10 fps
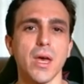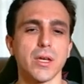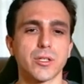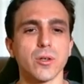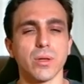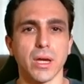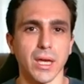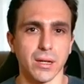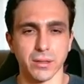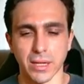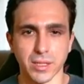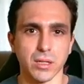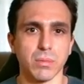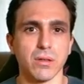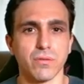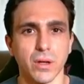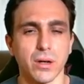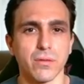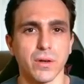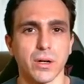So again, that's going to be a
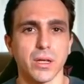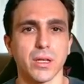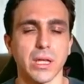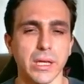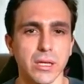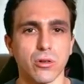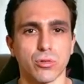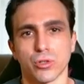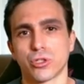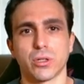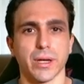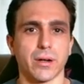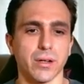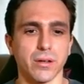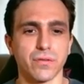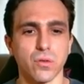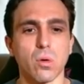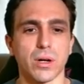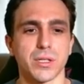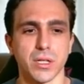very, very key crucial area
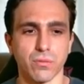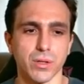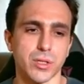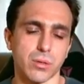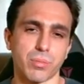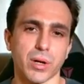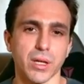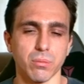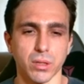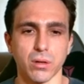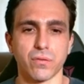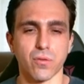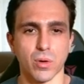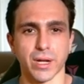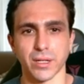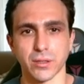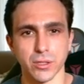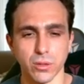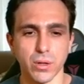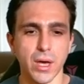for us. If we start breaking below
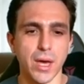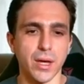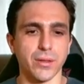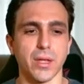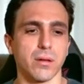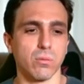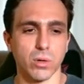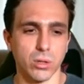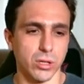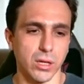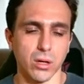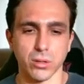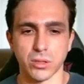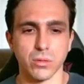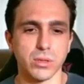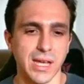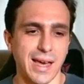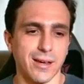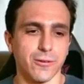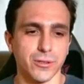492, then we're looking to
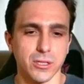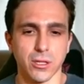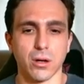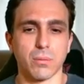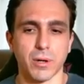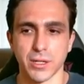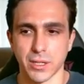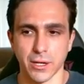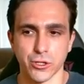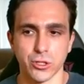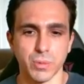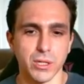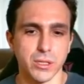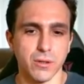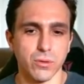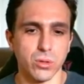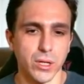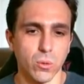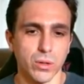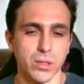tackle these lower price actions because if you
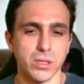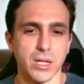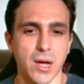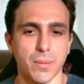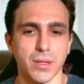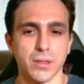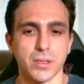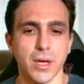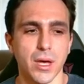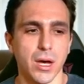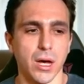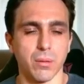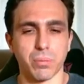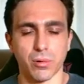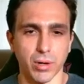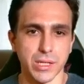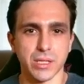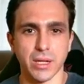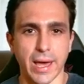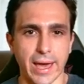look at where the dominant uh,
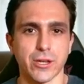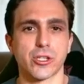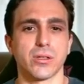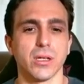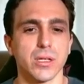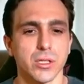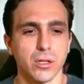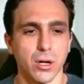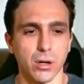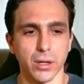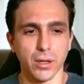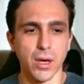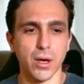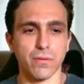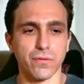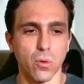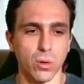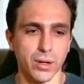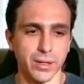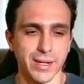price action is occurring,
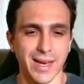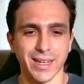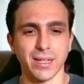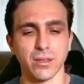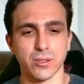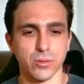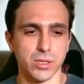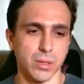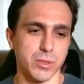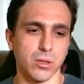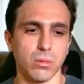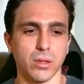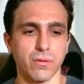490 to subsequently